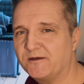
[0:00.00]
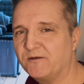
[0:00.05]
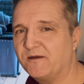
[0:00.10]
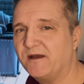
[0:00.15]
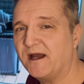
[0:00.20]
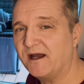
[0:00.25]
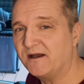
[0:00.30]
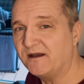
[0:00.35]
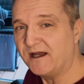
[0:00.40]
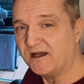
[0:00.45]

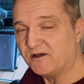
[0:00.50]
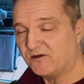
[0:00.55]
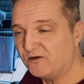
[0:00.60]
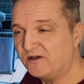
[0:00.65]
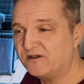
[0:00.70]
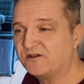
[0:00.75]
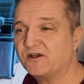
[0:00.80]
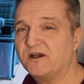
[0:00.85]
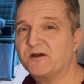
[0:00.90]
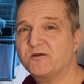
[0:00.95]
That
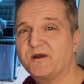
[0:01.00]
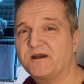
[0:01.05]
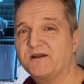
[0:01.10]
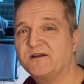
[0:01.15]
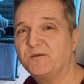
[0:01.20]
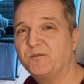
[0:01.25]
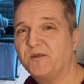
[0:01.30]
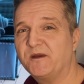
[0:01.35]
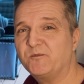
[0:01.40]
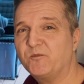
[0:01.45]
naturally generates
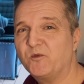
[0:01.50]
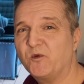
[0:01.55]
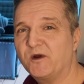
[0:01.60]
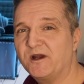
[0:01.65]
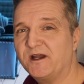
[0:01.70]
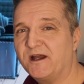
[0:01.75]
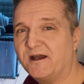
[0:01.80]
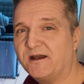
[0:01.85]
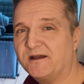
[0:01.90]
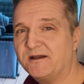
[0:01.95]
a bit more
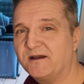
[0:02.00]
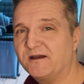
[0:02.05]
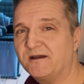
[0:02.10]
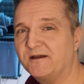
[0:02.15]
heat.